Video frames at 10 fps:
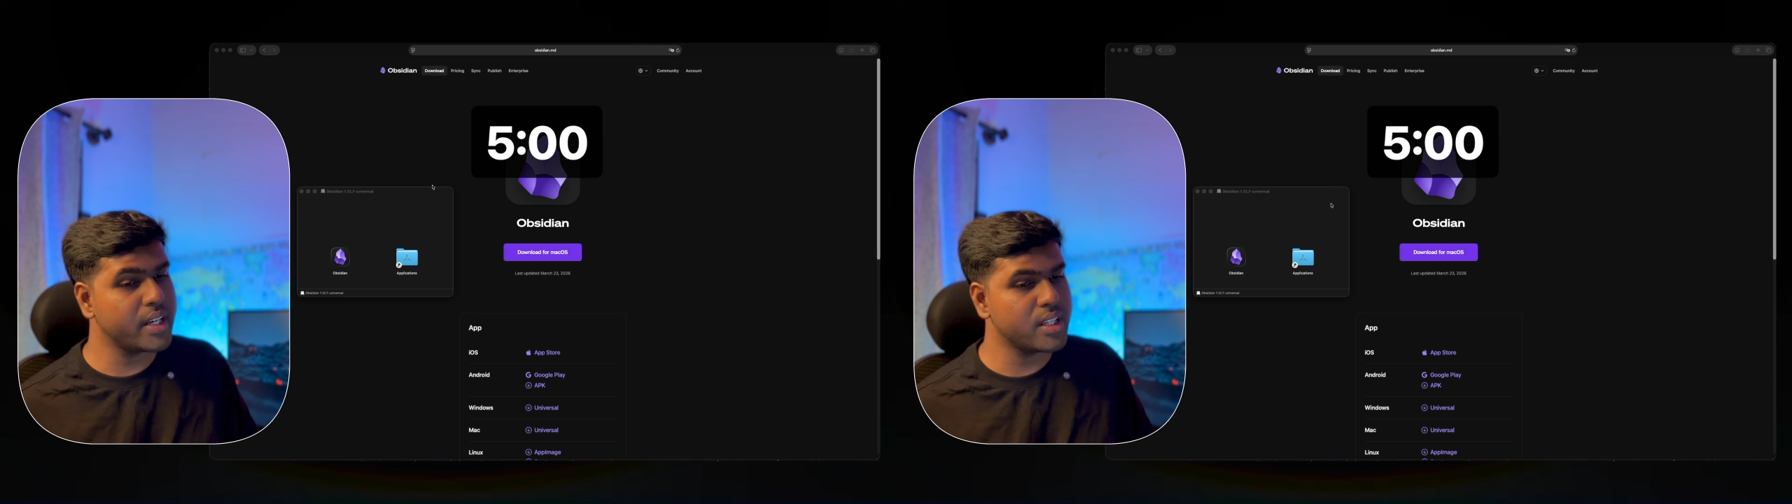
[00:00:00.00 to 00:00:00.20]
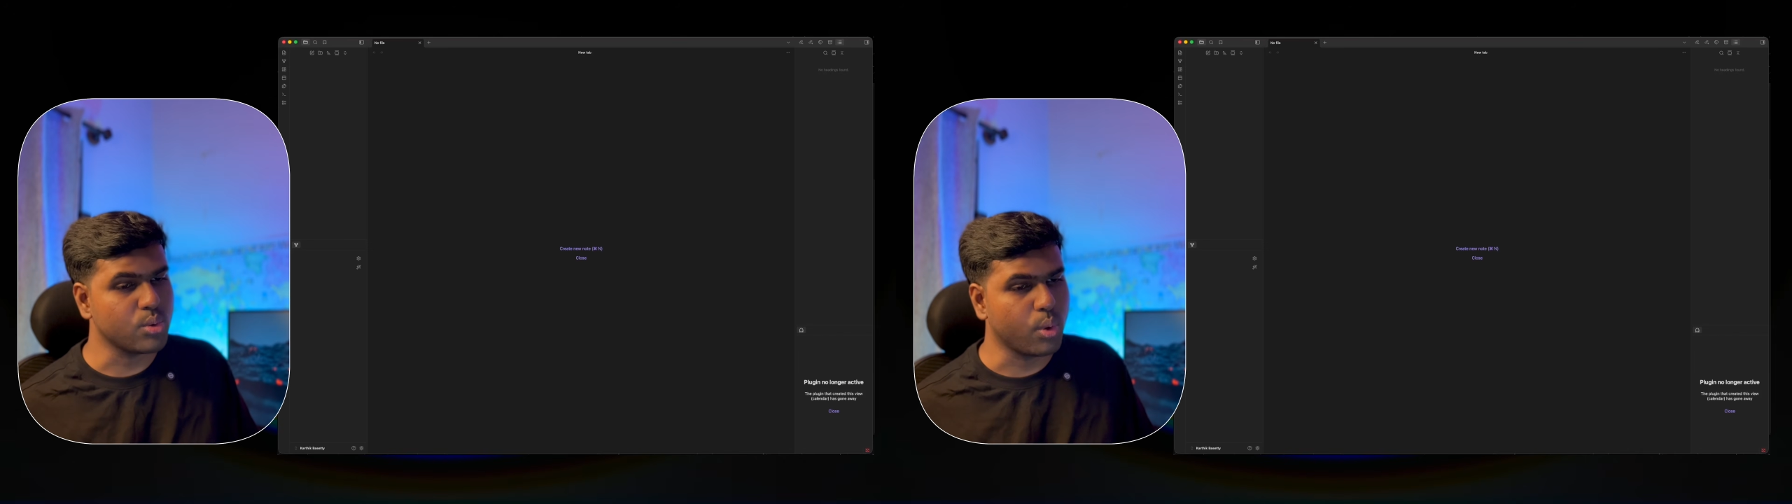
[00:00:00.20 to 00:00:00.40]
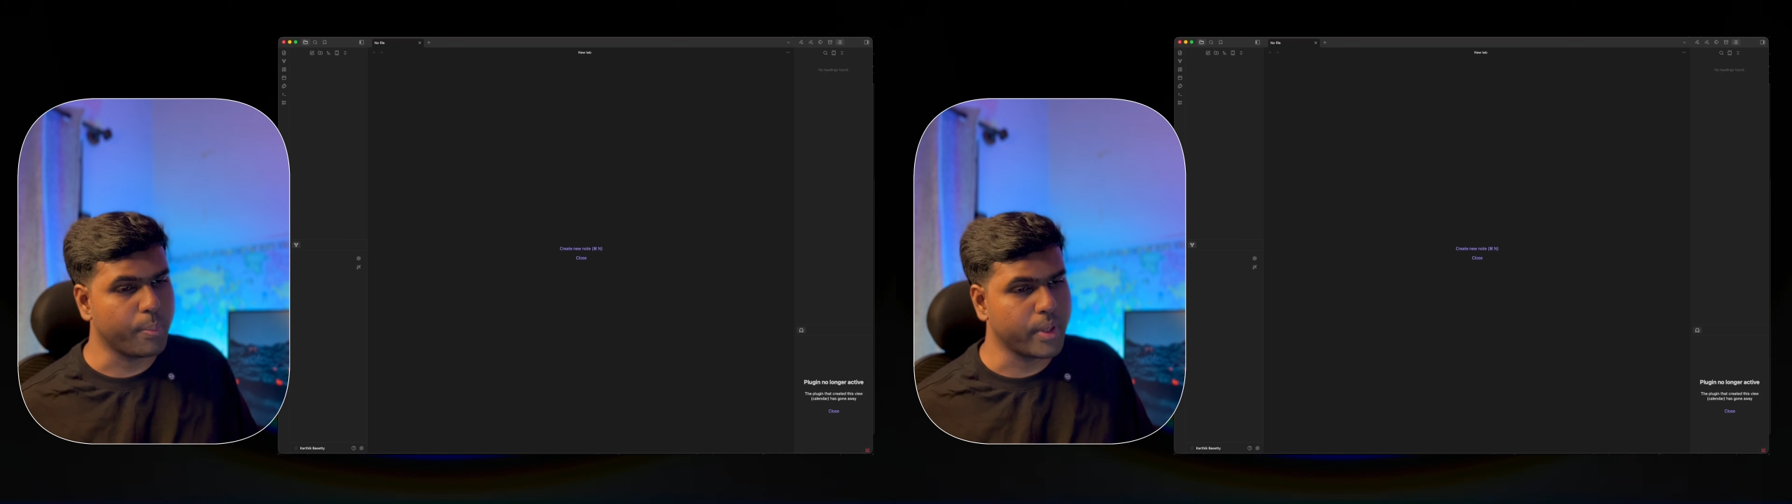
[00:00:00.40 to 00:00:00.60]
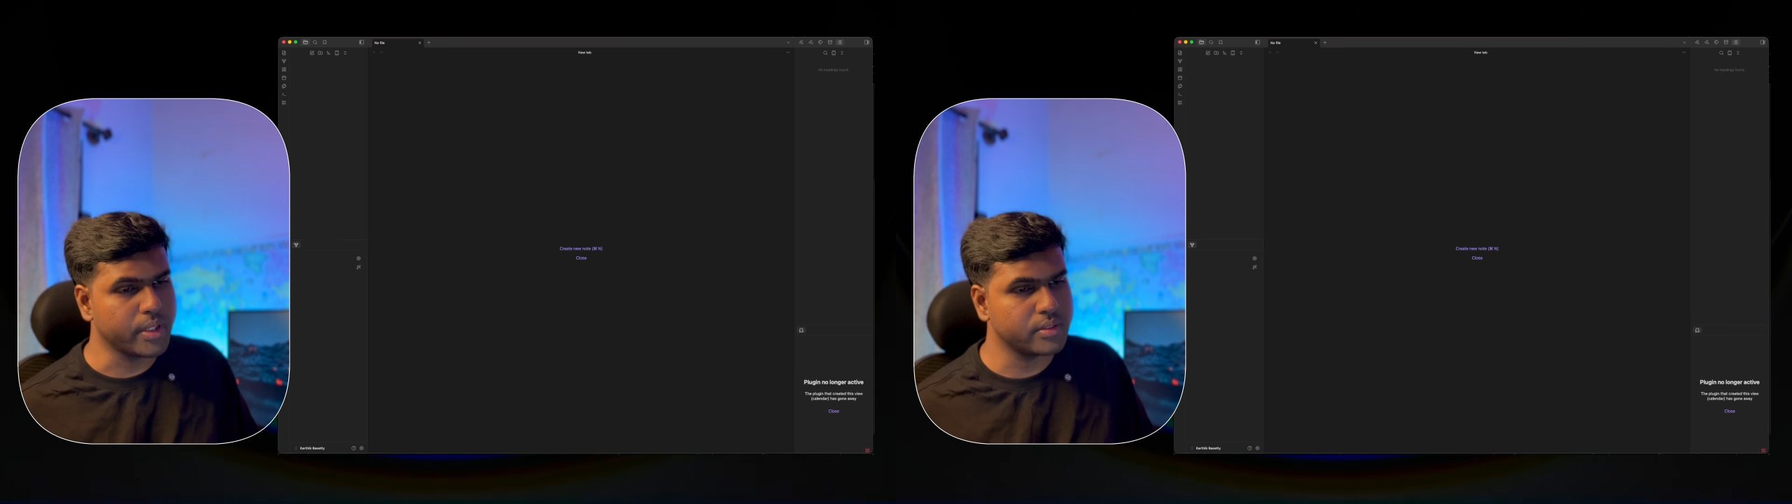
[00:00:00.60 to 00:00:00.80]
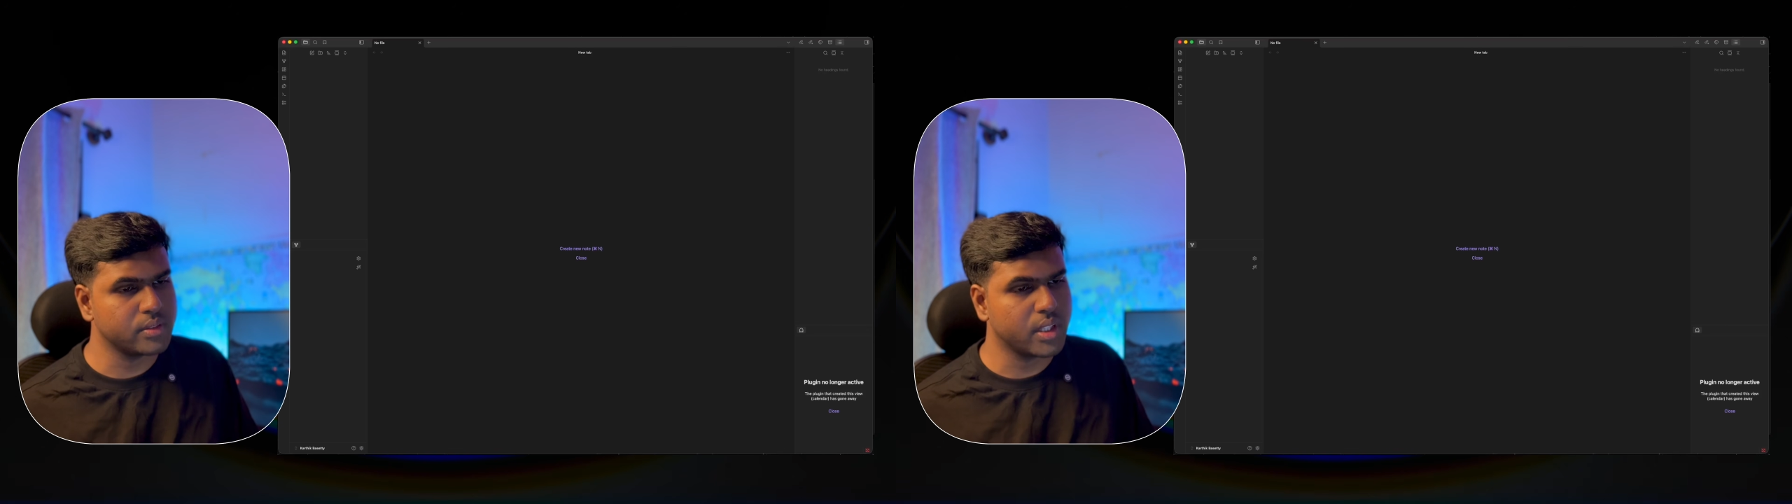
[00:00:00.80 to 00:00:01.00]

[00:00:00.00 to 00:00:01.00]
is open.